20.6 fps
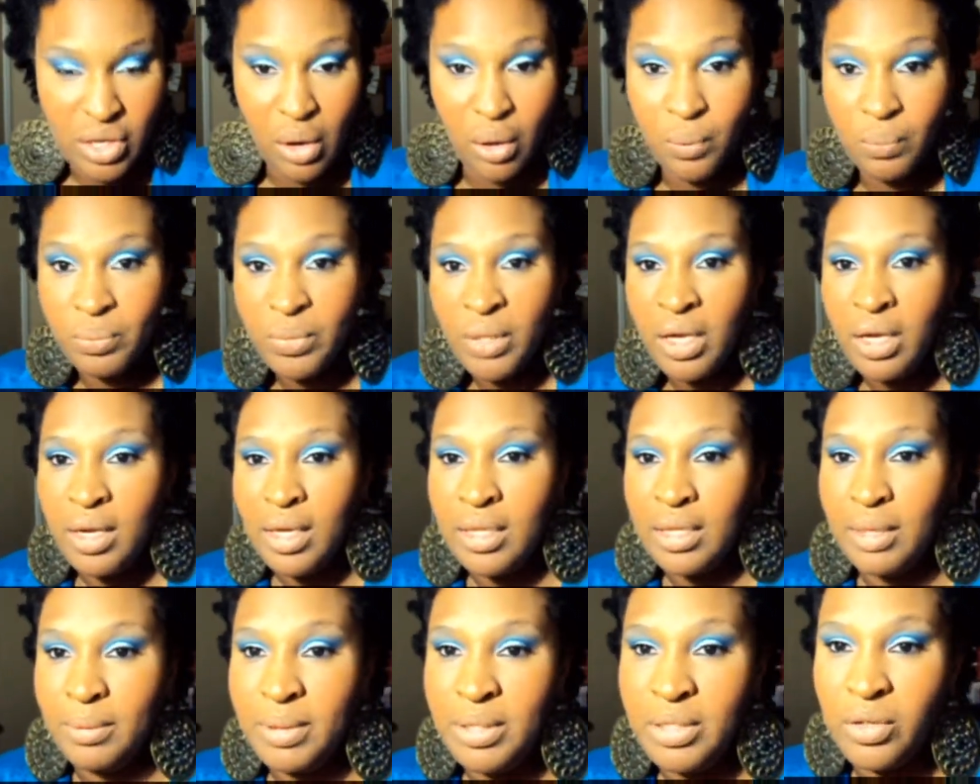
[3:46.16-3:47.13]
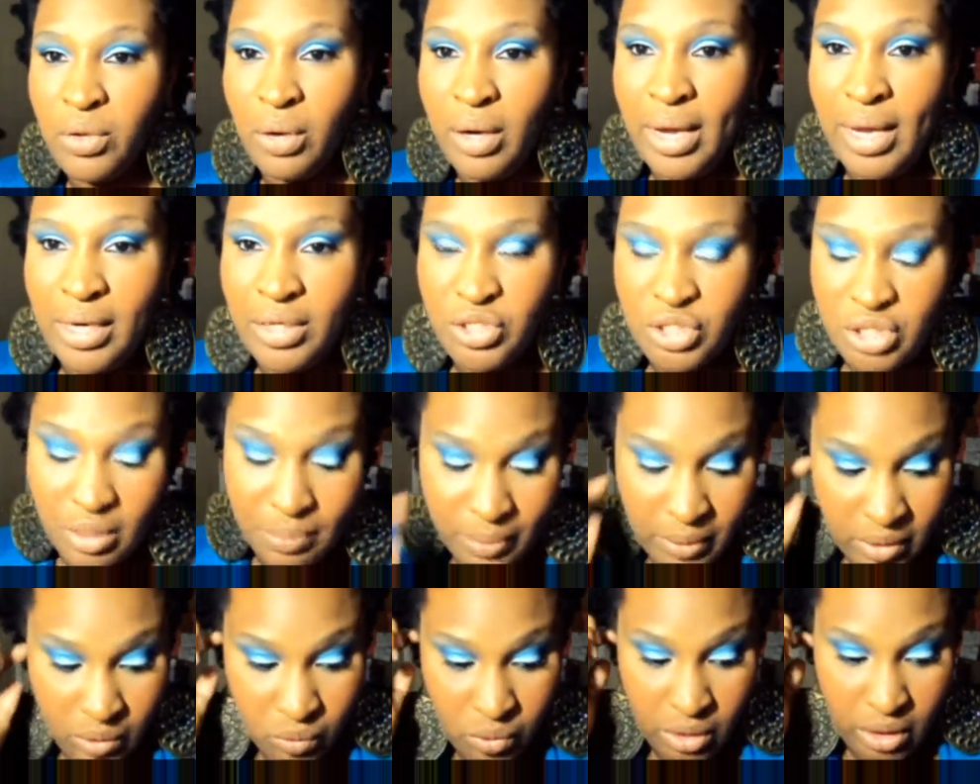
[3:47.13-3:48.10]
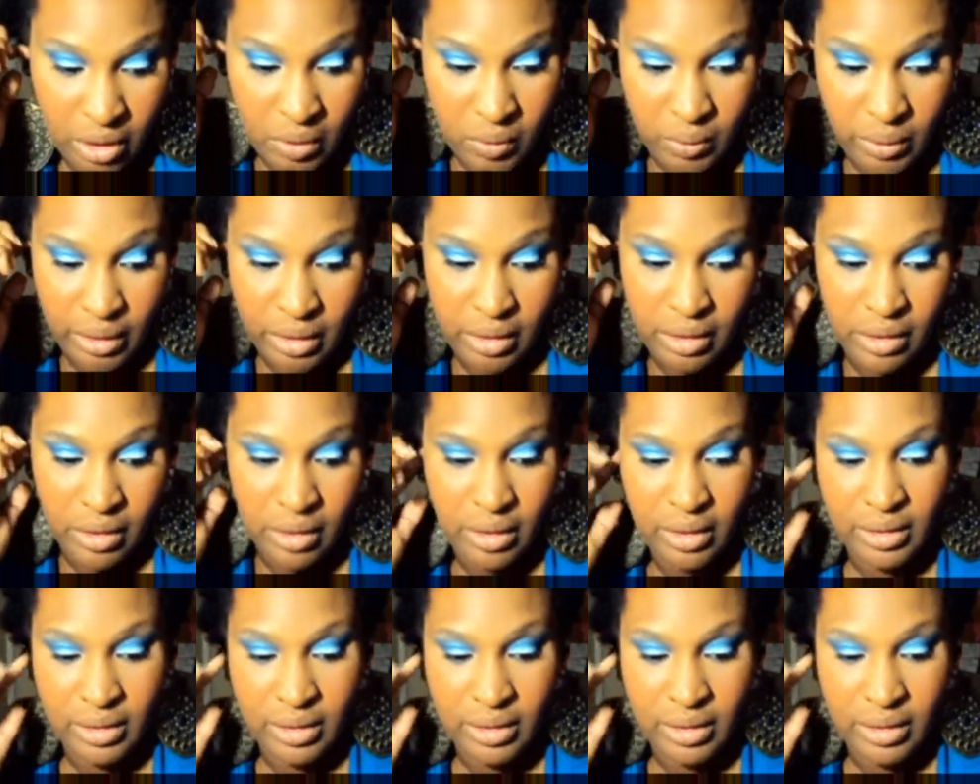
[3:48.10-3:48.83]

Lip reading: So let me go ahead and jump in really quick.